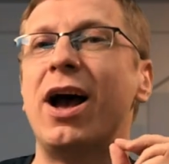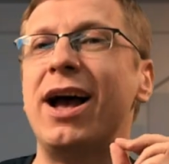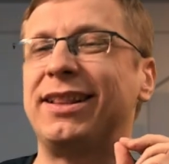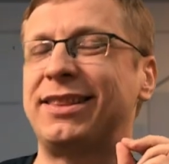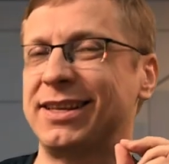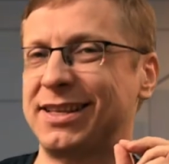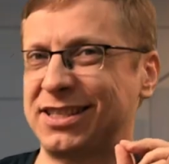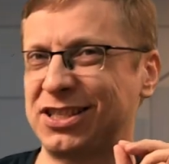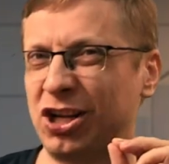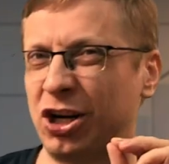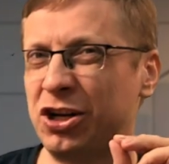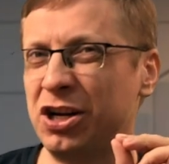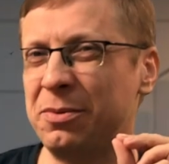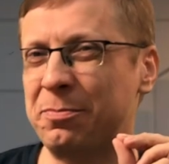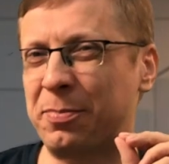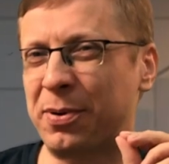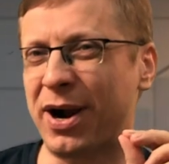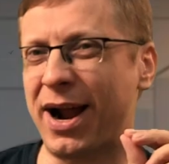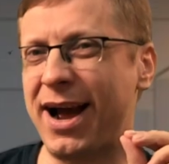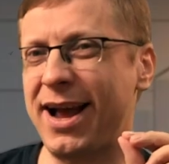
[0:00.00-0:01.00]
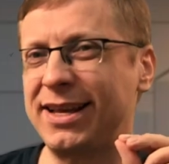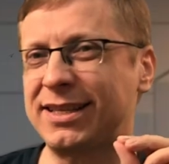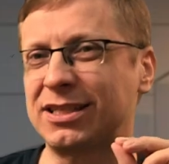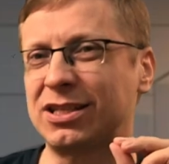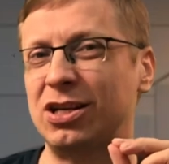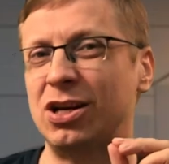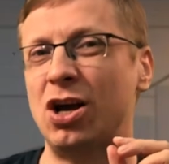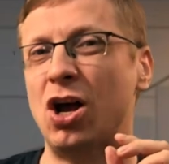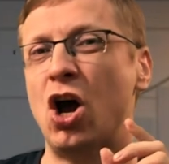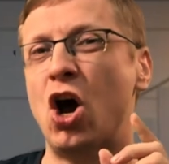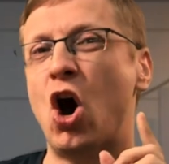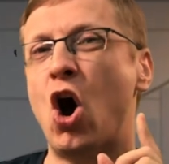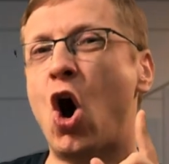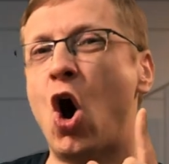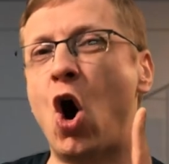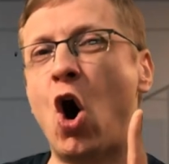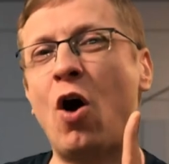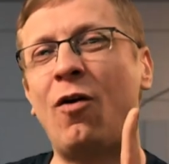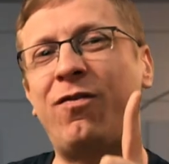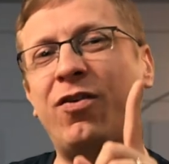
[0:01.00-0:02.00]
at a certain price
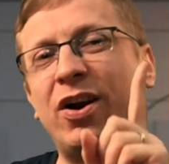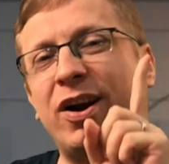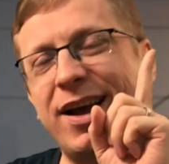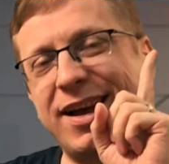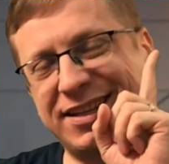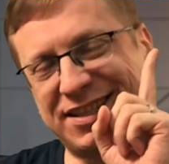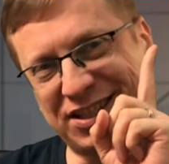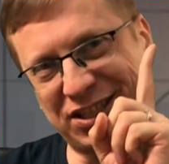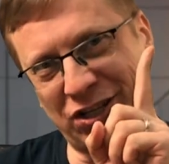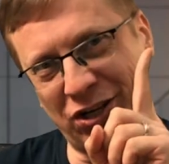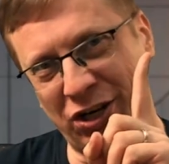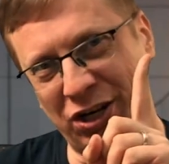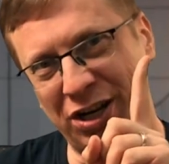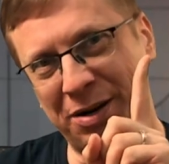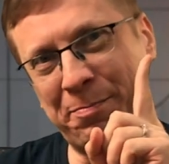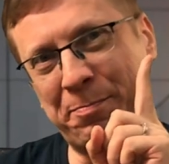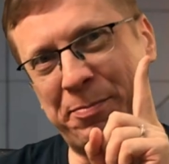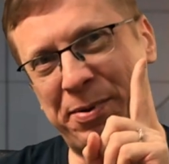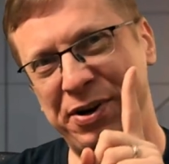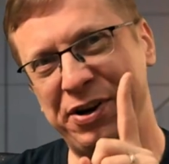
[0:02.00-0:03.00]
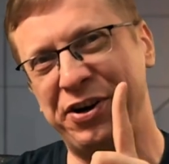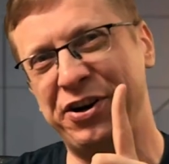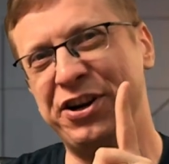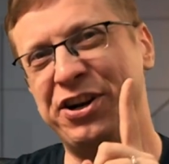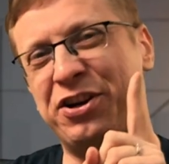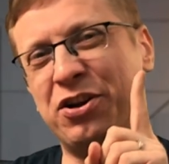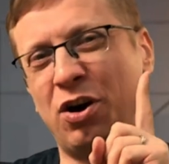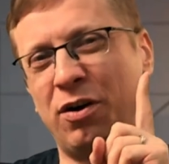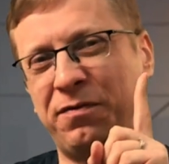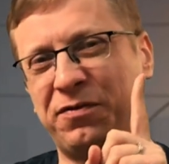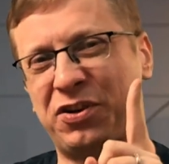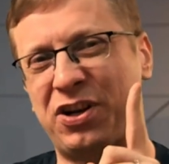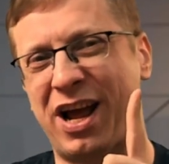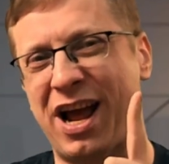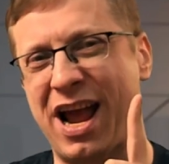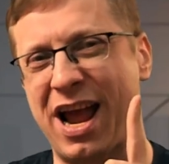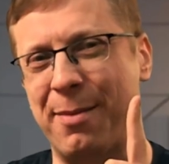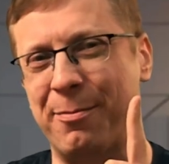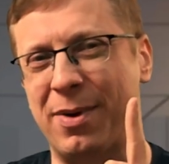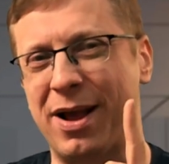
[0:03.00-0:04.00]
over a certain period of
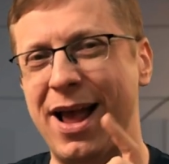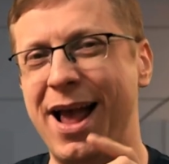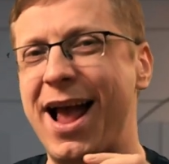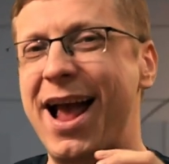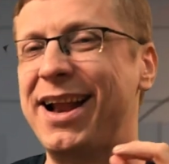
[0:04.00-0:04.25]
time.